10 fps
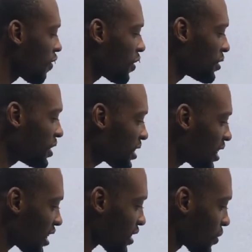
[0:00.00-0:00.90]
The
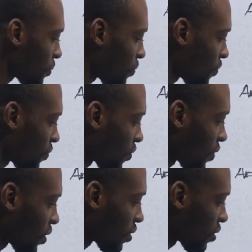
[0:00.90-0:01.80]
distance
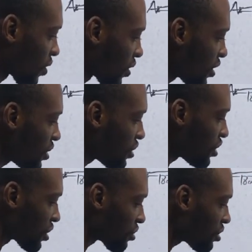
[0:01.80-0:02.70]
is
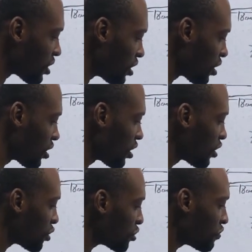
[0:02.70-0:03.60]
increased
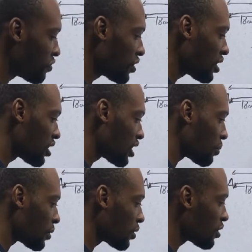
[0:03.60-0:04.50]
to 15
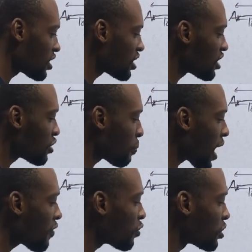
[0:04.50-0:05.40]
cm. Since the
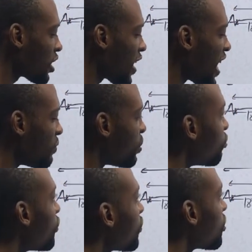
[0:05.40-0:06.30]
pivot have been
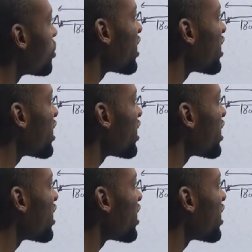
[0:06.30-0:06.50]
moved to